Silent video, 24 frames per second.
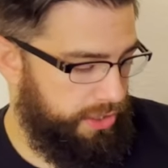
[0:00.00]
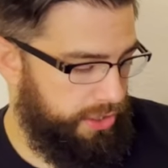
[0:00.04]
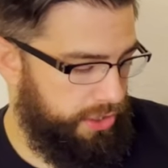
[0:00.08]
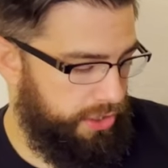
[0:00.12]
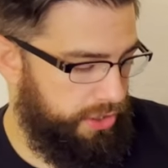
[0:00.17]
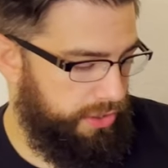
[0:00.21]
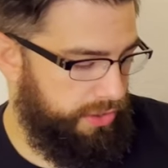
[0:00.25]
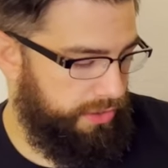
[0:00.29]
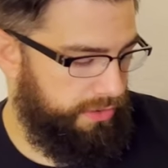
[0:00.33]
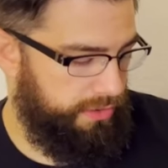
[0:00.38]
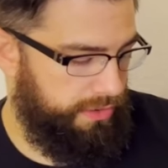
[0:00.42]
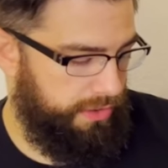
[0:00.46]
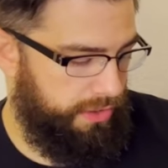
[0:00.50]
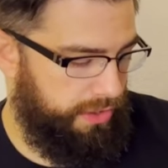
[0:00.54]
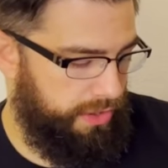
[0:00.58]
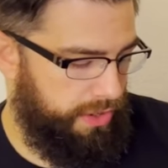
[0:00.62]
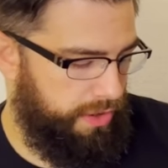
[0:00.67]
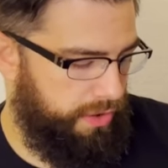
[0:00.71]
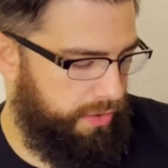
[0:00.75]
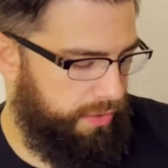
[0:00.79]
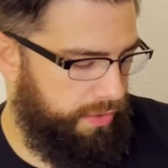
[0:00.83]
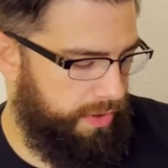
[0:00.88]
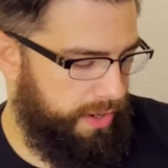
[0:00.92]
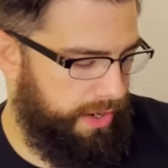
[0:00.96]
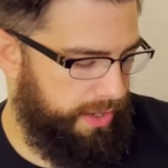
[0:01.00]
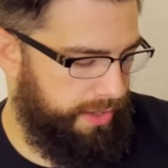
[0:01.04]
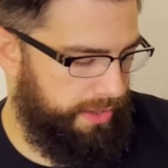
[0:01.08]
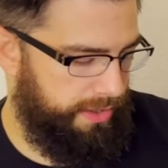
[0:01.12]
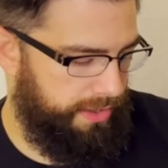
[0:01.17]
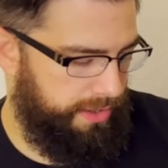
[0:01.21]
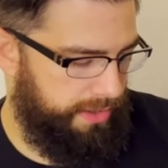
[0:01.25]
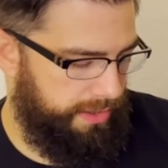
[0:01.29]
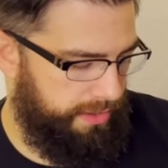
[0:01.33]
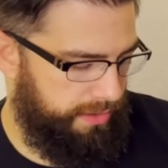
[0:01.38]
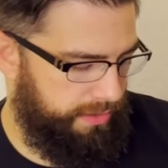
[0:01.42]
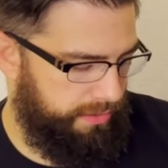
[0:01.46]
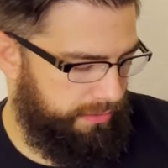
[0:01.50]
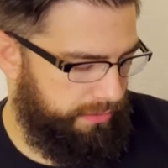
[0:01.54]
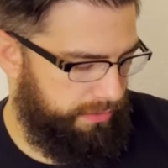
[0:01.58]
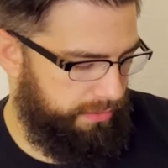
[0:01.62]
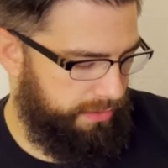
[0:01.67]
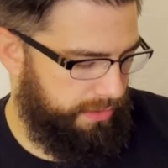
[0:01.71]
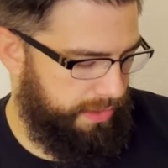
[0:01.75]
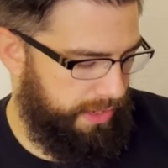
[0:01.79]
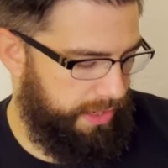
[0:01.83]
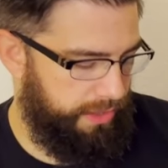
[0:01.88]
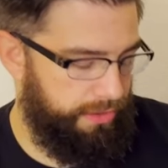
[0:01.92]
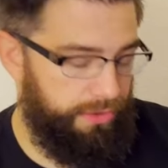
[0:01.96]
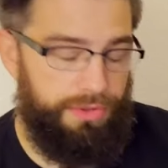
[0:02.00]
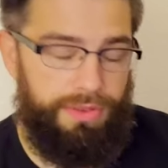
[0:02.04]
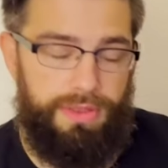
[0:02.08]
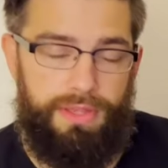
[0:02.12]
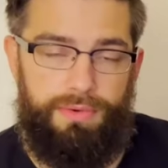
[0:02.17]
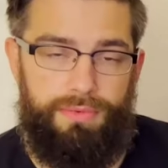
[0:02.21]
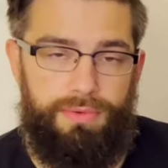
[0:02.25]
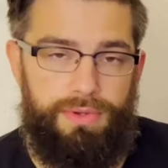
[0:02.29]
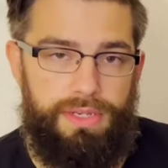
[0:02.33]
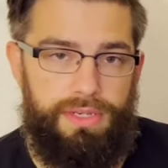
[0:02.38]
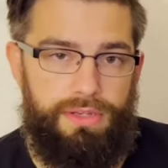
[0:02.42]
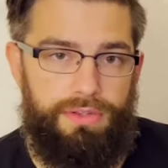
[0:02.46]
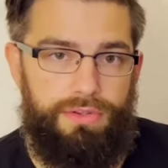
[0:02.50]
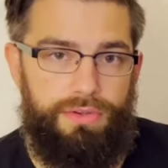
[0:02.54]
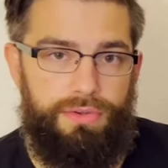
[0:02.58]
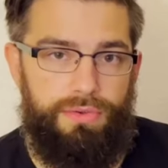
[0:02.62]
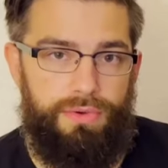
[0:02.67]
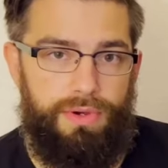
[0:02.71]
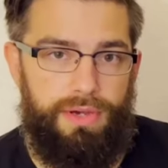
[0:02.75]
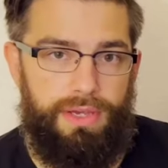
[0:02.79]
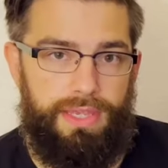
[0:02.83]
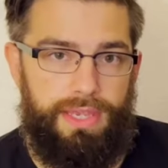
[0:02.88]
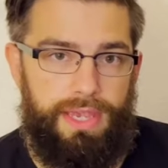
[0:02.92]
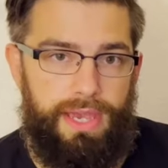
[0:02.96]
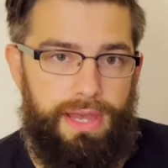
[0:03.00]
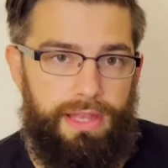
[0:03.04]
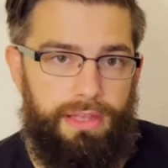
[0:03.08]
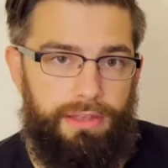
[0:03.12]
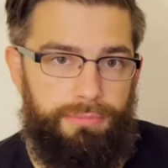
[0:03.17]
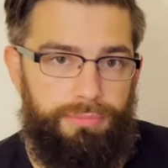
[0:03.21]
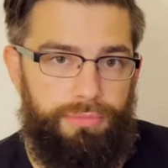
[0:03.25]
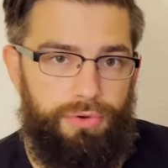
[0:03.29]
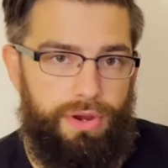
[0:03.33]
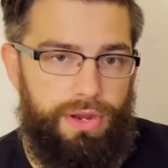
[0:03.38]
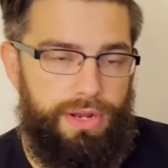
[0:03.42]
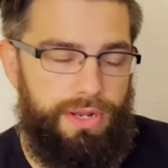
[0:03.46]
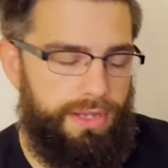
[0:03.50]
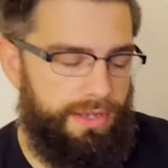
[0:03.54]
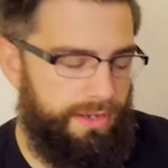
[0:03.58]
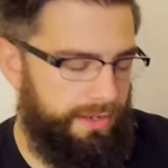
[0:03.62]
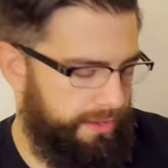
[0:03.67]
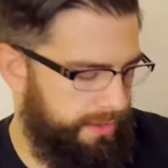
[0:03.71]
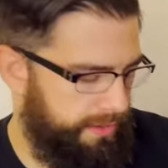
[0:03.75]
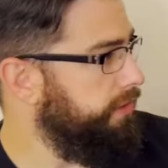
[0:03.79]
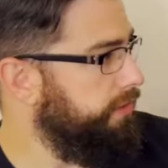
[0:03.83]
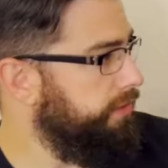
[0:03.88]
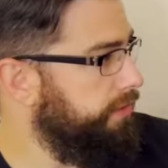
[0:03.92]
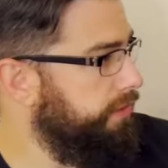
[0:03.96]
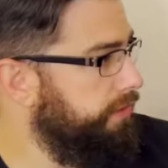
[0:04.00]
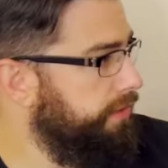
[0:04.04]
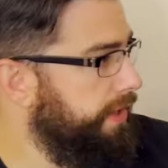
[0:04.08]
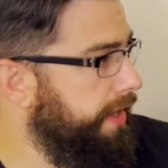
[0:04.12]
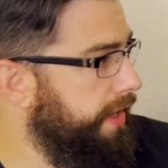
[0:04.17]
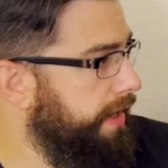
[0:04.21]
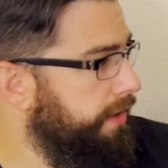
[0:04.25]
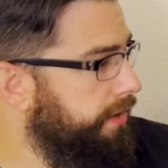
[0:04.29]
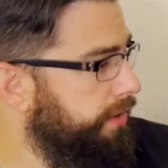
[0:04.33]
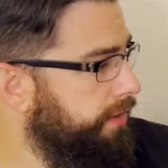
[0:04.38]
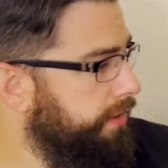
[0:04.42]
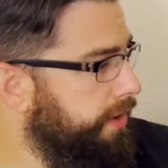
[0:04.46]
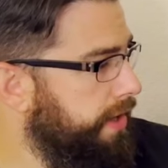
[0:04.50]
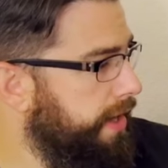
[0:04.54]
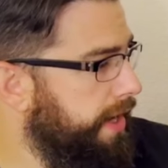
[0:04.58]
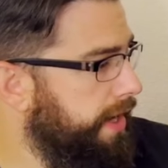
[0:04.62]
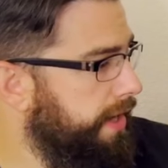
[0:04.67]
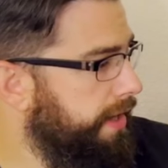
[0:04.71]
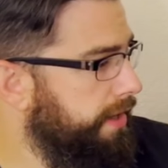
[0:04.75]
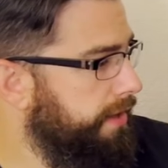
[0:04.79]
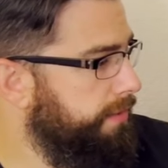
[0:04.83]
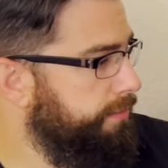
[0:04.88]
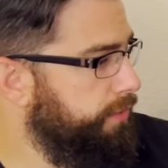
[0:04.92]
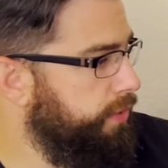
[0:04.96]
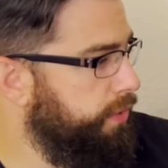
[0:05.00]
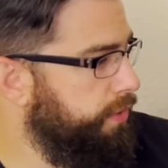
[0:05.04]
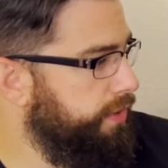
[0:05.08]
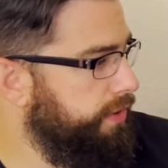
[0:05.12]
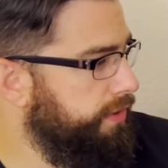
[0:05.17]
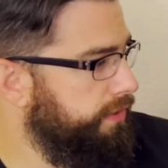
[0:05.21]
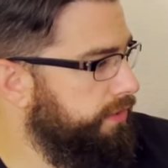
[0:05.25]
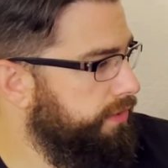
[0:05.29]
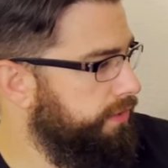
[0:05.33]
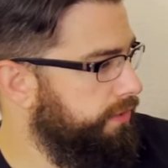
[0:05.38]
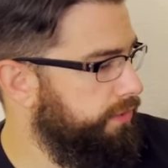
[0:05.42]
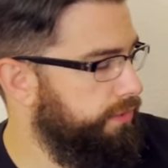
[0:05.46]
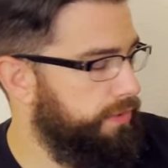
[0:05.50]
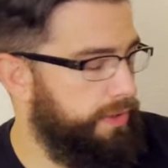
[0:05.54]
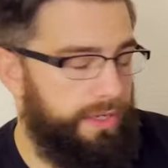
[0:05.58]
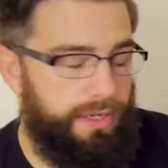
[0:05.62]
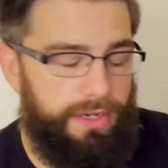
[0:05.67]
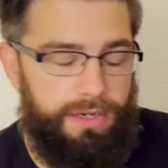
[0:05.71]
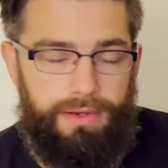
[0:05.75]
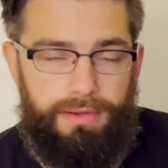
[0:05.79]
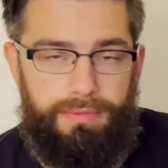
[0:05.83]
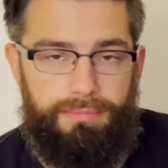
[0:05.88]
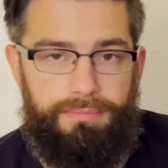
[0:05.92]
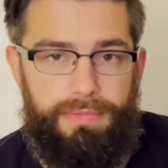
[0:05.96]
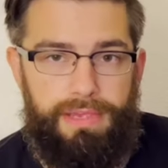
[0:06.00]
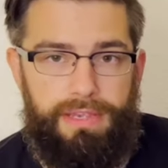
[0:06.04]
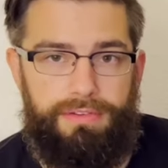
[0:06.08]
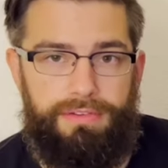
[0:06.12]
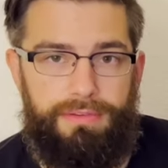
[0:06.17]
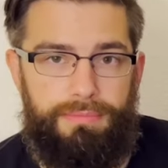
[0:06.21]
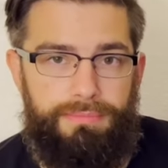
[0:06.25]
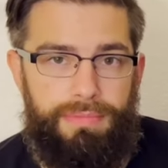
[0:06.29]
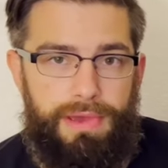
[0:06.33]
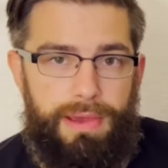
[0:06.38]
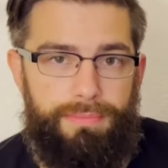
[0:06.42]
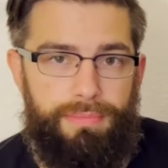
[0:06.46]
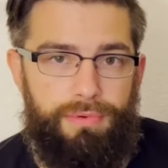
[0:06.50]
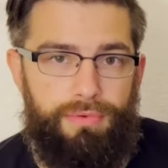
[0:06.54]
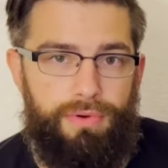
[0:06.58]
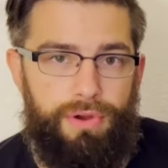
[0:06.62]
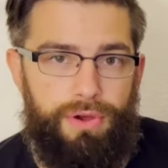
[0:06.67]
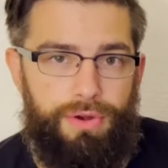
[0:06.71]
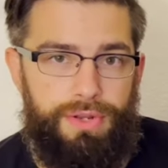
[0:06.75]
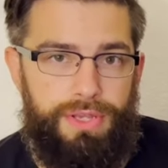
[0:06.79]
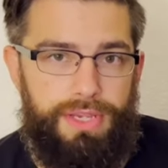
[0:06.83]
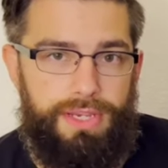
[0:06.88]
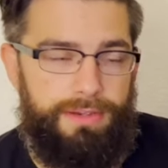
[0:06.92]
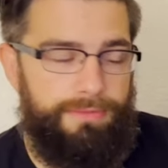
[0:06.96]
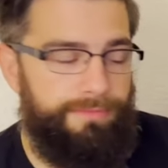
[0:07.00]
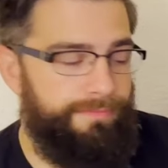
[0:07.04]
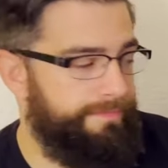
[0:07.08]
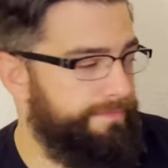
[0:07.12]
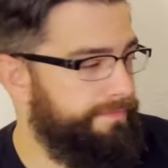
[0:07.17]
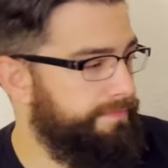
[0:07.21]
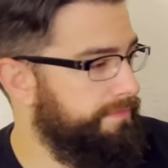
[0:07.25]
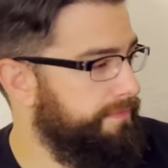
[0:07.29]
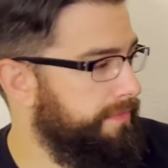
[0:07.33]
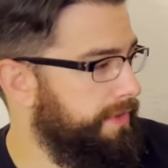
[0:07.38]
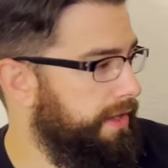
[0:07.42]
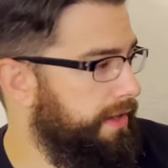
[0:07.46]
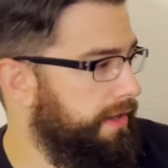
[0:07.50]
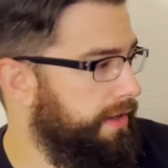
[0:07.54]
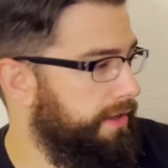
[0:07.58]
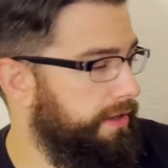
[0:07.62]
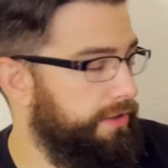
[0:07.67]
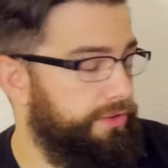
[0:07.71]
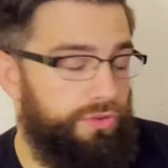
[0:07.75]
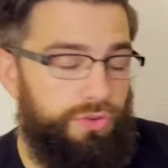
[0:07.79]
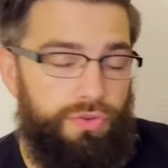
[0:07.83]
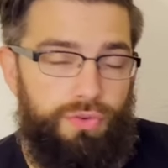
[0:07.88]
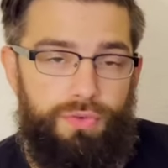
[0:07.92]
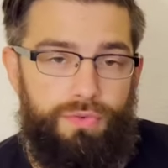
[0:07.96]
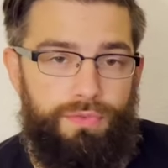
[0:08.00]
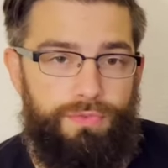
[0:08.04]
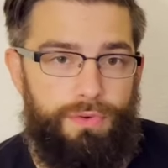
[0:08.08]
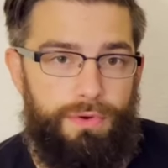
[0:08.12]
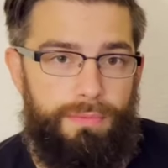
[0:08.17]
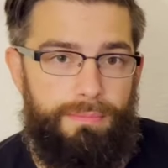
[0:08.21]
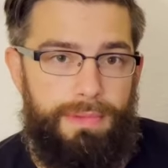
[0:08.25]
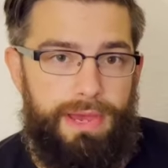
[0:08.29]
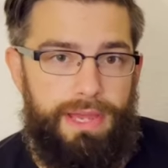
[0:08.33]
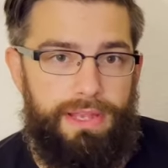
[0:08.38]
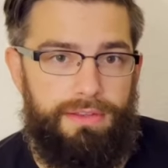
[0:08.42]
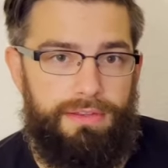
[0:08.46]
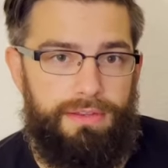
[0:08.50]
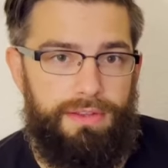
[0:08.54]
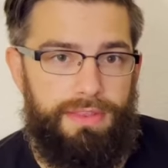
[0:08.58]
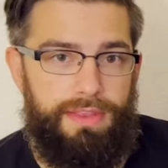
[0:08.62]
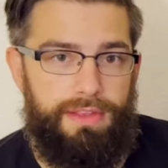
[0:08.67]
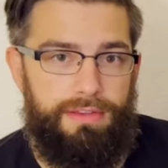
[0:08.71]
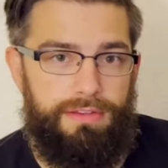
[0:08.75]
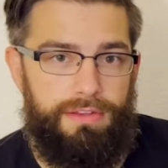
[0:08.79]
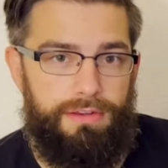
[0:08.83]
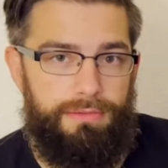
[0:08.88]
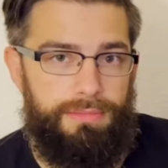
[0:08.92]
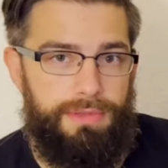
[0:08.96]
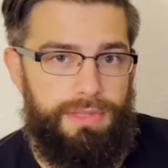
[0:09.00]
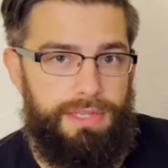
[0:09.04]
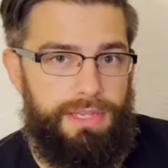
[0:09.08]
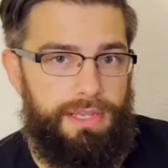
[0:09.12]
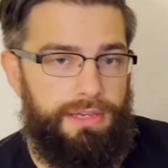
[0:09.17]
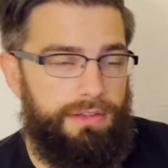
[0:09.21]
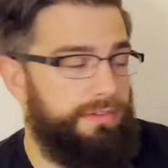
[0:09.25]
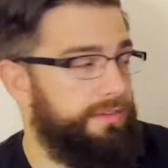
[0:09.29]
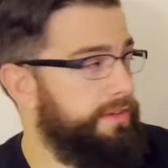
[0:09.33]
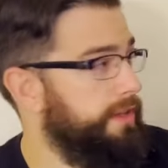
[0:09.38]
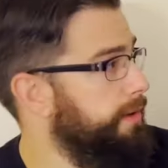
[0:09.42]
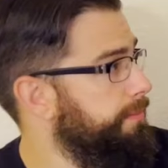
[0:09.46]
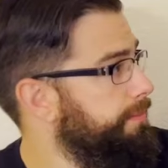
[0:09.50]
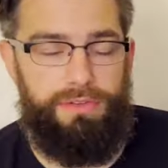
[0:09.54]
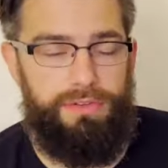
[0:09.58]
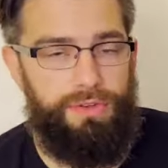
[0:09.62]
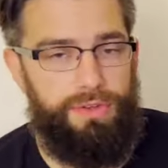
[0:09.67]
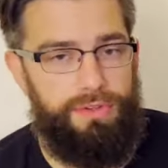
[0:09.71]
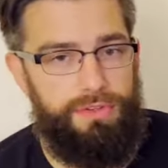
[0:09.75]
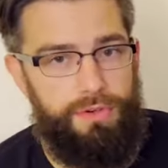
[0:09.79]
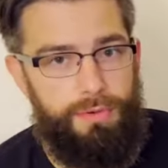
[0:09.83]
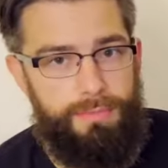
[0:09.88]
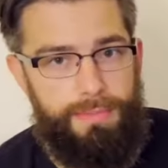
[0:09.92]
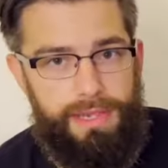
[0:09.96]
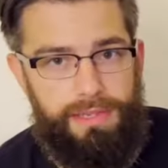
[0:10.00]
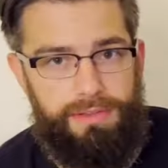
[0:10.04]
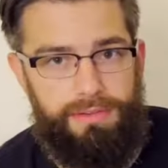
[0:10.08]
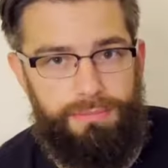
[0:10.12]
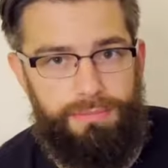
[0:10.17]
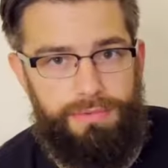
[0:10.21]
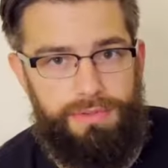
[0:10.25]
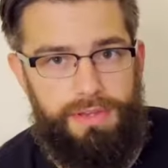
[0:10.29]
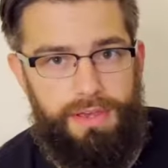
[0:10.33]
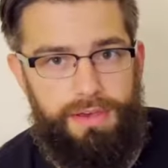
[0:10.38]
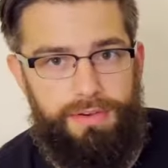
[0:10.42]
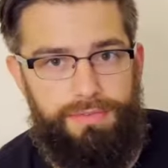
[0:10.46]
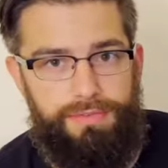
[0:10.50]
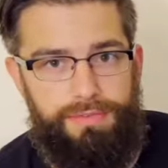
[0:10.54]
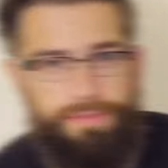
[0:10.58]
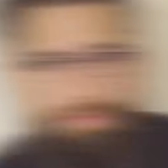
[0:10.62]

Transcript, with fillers: good to go on this. I don't think we need to uh, calibrate it. So now I am going to uh, make some pepperoni uh, to ferment. That's gonna be the next step. So let's go make some stuff.